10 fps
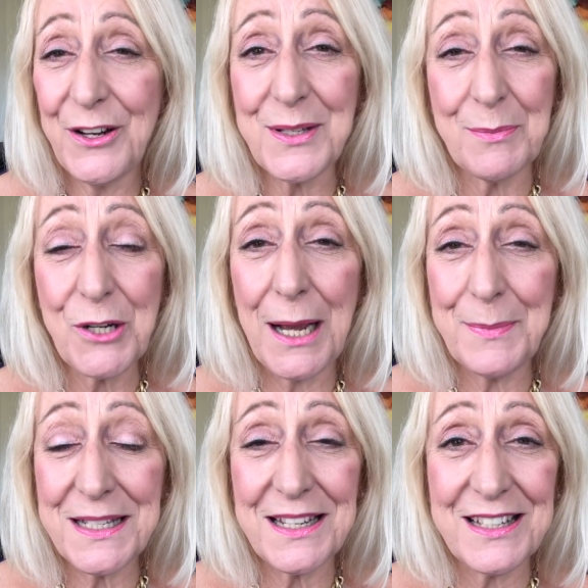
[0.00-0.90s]
I know
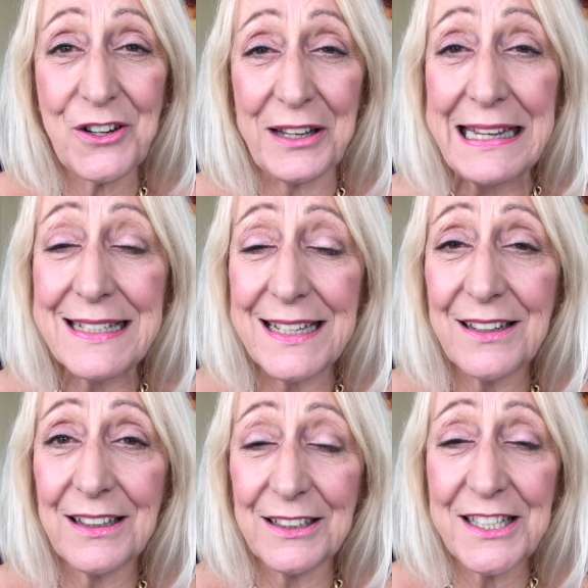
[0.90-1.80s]
sometimes it's not easy
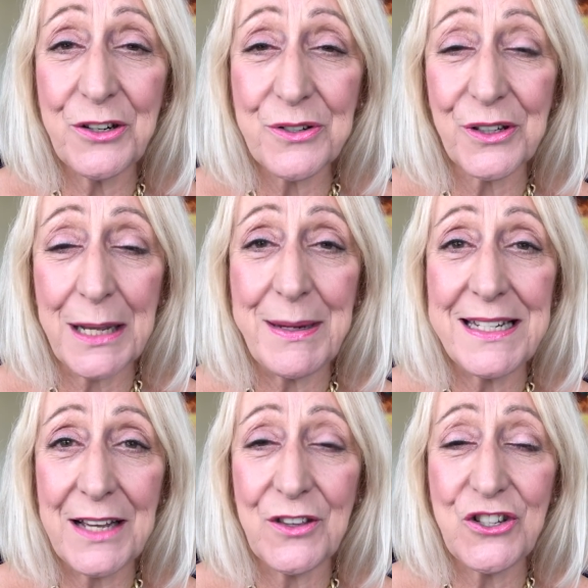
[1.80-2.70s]
and little tears are
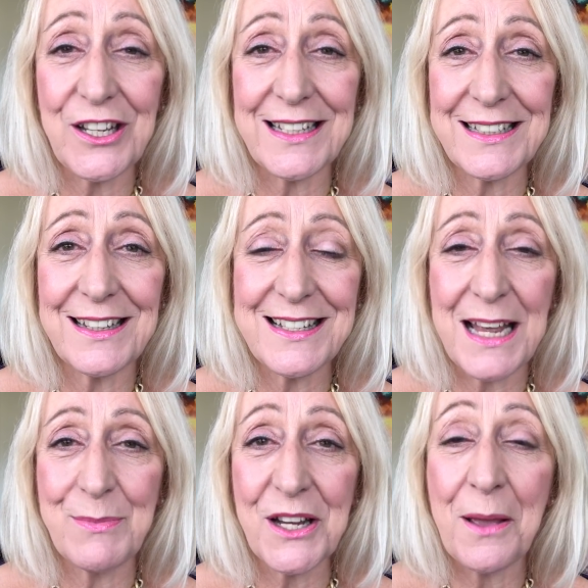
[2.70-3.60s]
coming down the cheeks at the
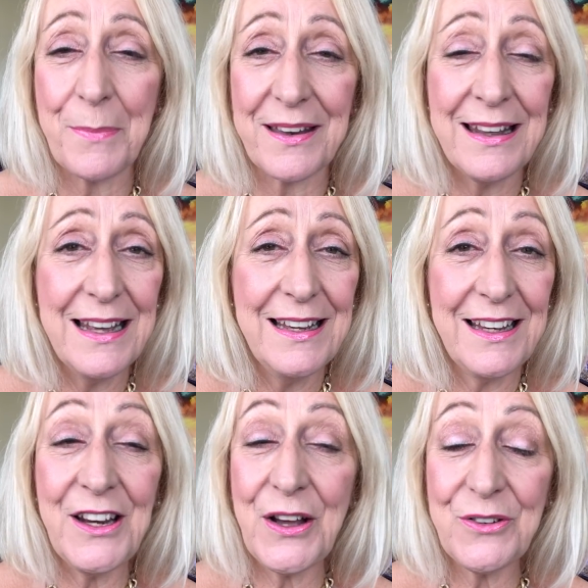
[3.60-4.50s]
same time, but
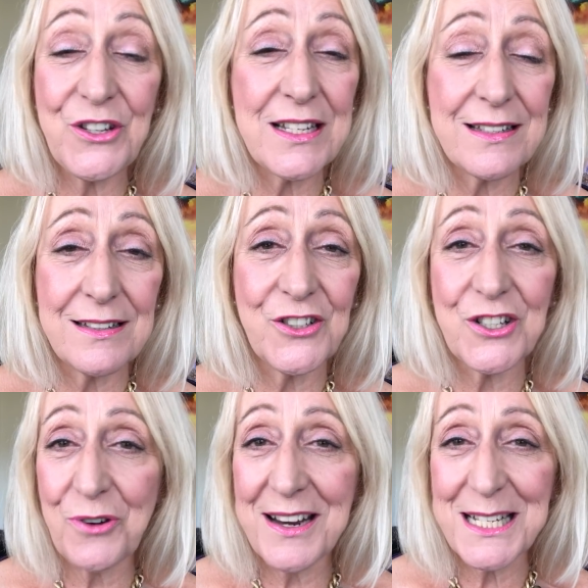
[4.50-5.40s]
you know, just
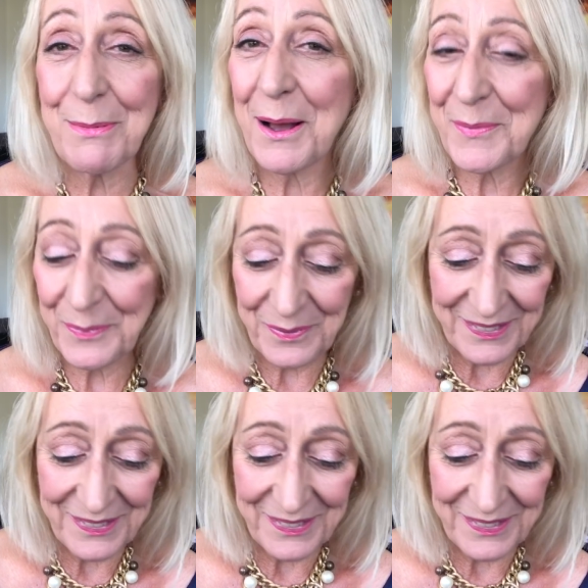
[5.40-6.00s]
just try to smile.